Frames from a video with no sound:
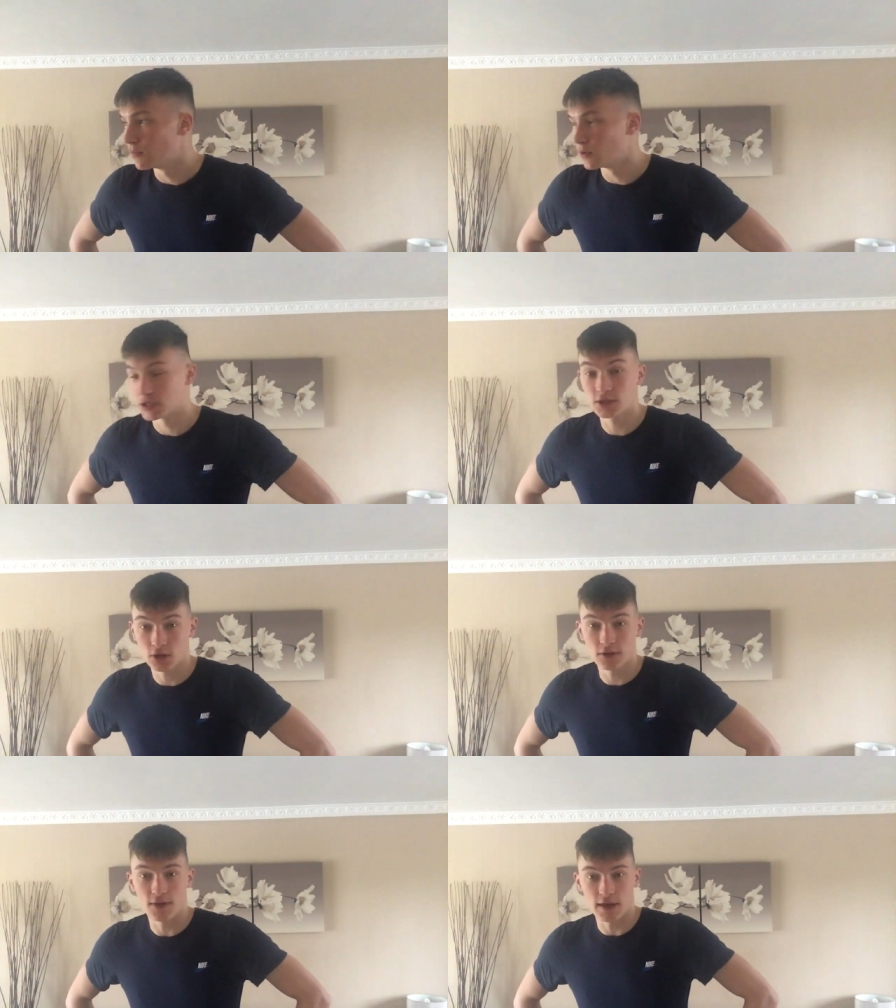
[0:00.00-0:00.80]
which is a
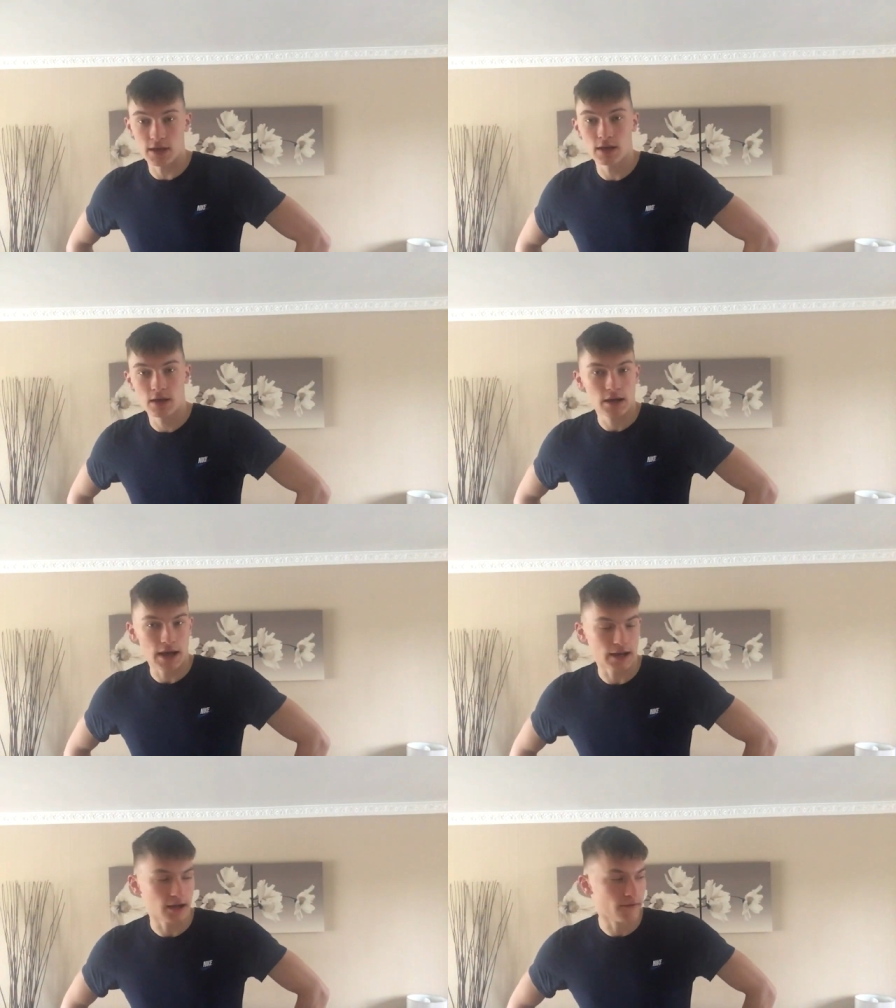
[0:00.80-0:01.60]
good thing,
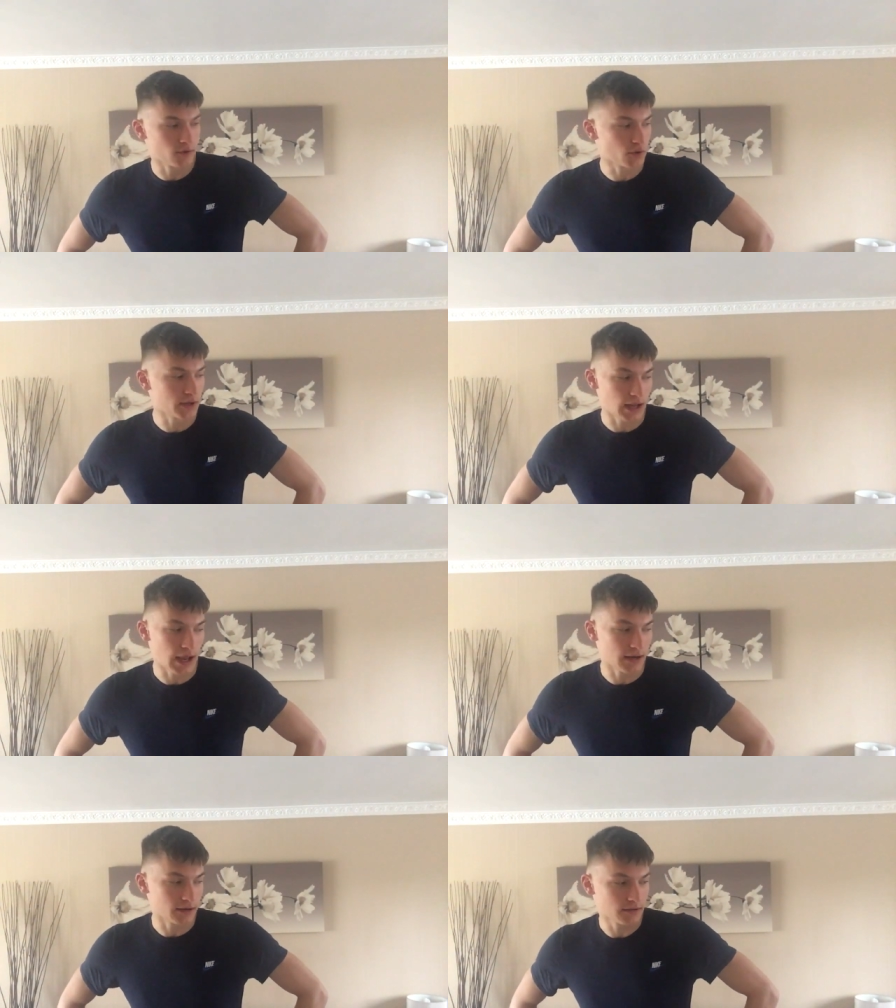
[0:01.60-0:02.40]
and I've enjoyed it,
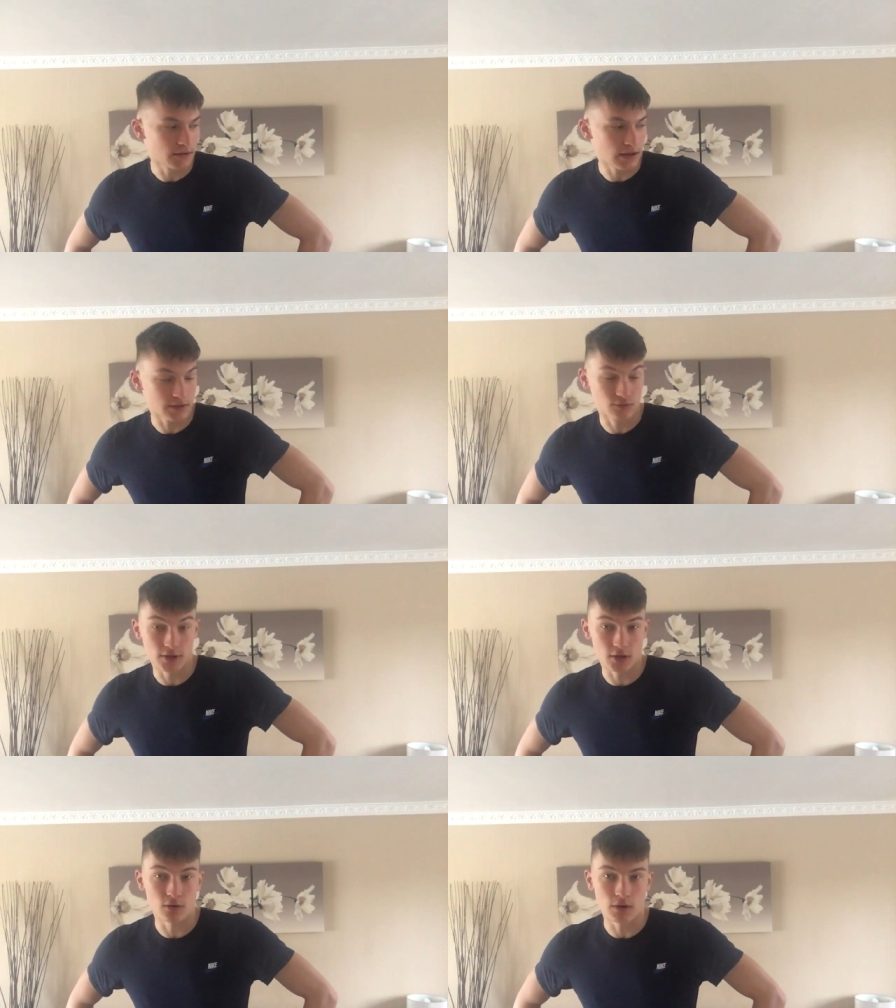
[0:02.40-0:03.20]
and it's
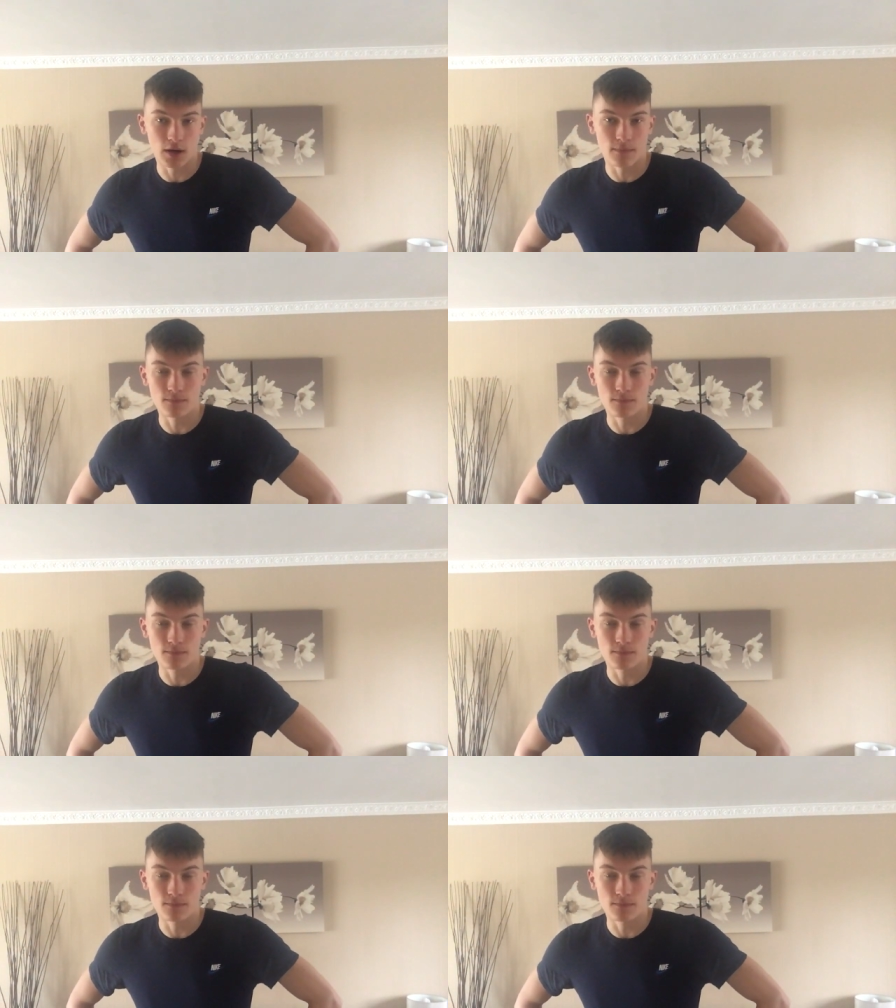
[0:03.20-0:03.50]
really cool.